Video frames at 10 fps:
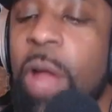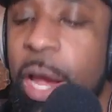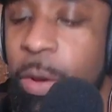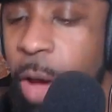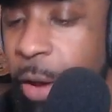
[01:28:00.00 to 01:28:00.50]

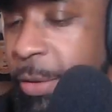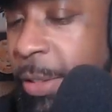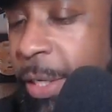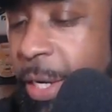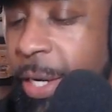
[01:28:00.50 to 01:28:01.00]
fly you out
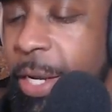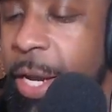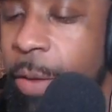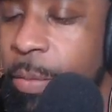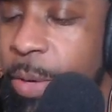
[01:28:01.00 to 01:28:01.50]
and you
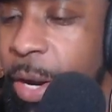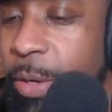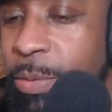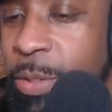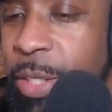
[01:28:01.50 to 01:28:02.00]
have him
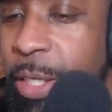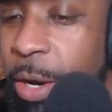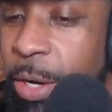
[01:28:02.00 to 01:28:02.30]
there or some shit like that.